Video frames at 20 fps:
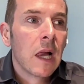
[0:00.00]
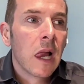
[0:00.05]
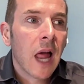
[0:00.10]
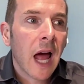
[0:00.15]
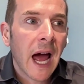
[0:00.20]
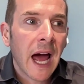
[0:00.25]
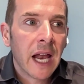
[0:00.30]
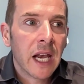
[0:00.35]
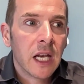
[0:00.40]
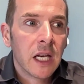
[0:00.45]

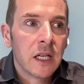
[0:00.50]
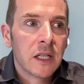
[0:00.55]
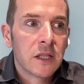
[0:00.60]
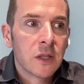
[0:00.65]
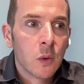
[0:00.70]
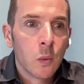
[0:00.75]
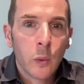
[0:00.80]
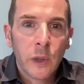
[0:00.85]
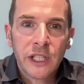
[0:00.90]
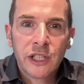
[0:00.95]
And
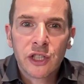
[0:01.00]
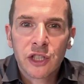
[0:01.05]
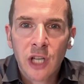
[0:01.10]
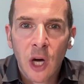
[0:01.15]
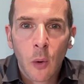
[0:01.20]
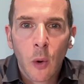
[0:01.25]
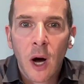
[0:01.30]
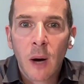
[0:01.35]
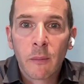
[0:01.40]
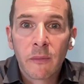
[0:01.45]
we
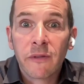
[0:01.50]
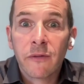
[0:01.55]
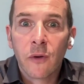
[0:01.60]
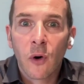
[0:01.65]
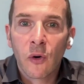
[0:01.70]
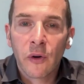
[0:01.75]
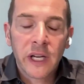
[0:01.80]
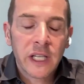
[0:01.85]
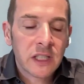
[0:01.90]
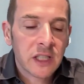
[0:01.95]
show up
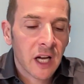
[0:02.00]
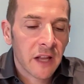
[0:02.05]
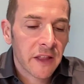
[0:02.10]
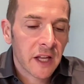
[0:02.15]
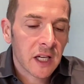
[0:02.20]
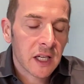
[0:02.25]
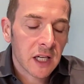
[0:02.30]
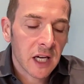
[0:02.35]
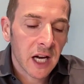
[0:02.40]
for each other.